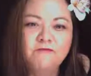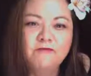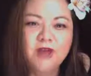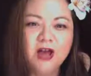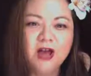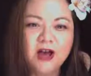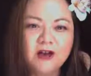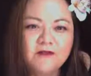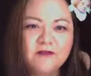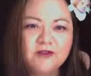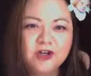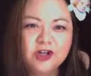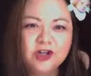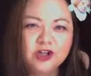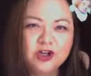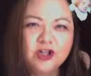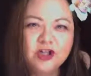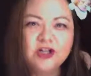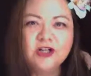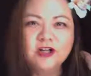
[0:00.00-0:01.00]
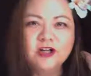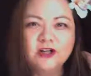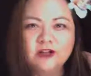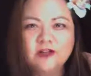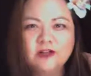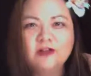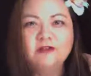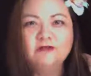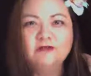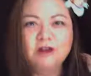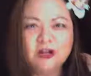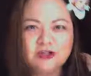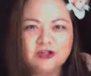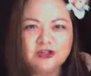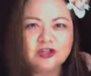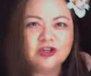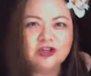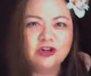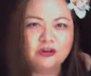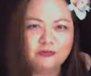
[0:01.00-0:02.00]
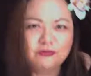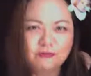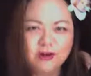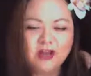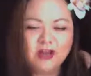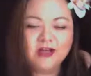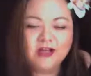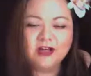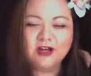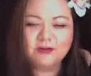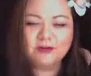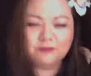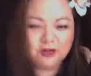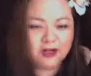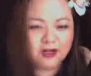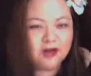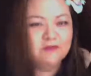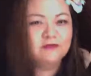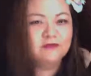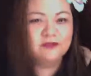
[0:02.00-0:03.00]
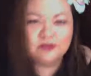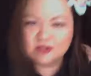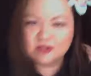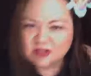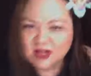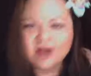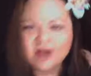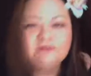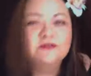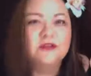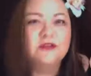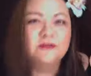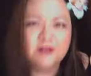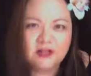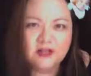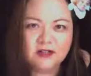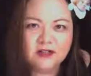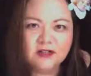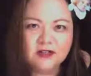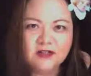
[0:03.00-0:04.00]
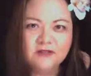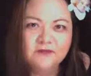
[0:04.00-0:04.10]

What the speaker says: Have a good rest of your weekend, whatever's left of it.